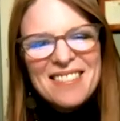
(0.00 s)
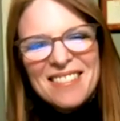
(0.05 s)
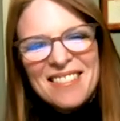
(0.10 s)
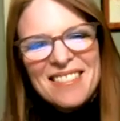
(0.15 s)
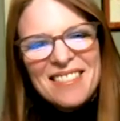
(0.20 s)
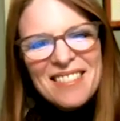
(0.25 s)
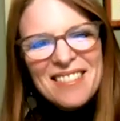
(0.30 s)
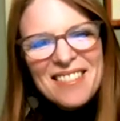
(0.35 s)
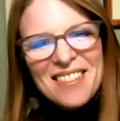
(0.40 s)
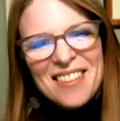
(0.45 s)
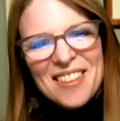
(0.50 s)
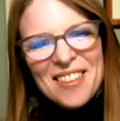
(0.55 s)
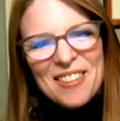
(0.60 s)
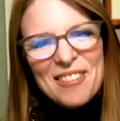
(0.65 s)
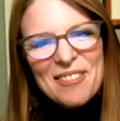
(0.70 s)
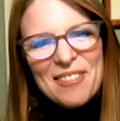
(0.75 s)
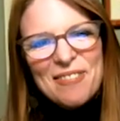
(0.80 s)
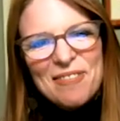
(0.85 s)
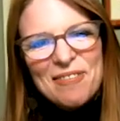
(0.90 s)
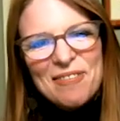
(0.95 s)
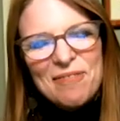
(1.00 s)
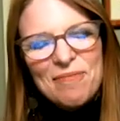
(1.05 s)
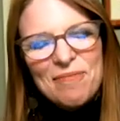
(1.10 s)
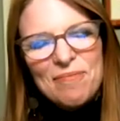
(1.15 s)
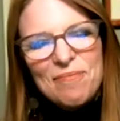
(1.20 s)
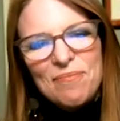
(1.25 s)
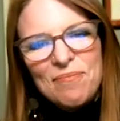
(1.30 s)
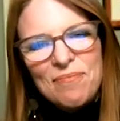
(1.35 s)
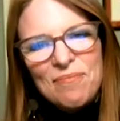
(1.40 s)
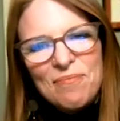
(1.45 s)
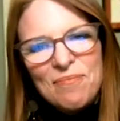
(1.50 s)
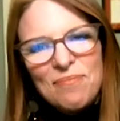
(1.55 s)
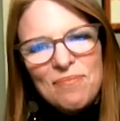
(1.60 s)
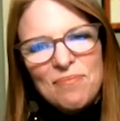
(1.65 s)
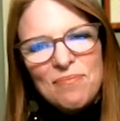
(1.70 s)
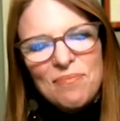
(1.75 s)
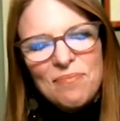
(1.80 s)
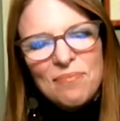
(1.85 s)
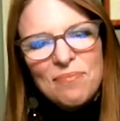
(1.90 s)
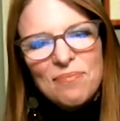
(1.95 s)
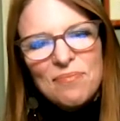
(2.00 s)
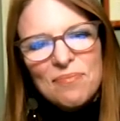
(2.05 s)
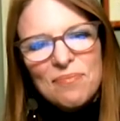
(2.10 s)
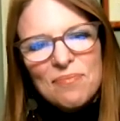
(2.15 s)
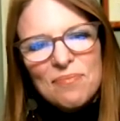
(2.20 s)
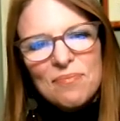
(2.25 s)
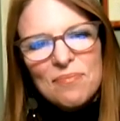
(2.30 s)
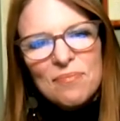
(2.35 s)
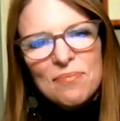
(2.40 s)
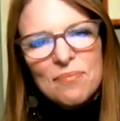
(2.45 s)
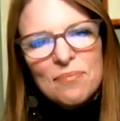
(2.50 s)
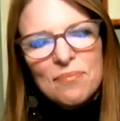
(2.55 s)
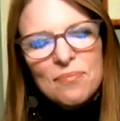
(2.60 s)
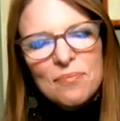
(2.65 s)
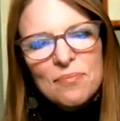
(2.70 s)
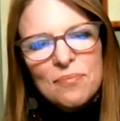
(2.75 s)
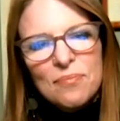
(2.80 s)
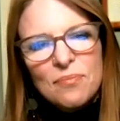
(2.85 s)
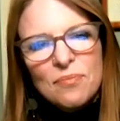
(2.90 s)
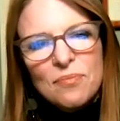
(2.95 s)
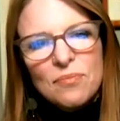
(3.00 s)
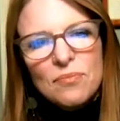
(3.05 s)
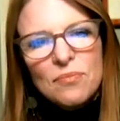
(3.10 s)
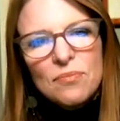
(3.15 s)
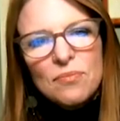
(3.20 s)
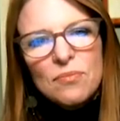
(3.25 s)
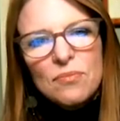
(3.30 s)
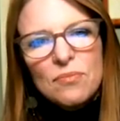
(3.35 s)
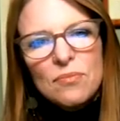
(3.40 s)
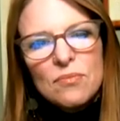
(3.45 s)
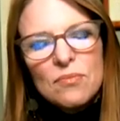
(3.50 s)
[no speech]